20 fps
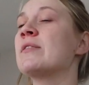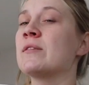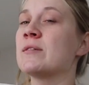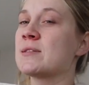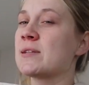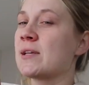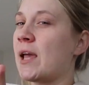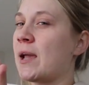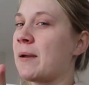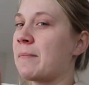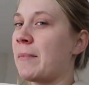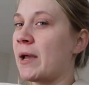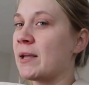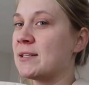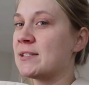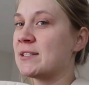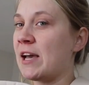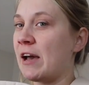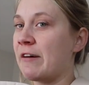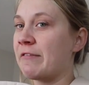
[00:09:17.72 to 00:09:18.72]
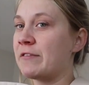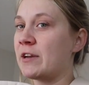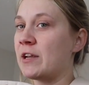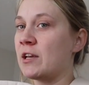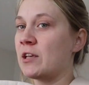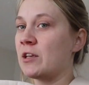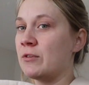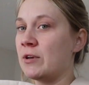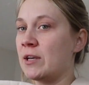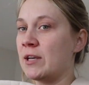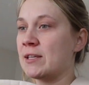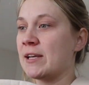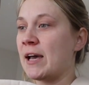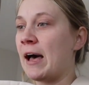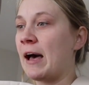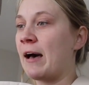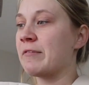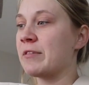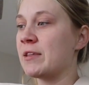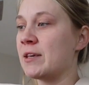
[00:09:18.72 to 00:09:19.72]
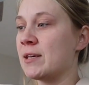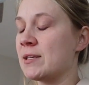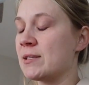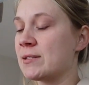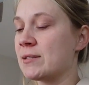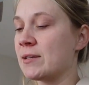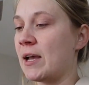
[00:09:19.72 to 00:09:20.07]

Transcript: those are like my definite, you need to have these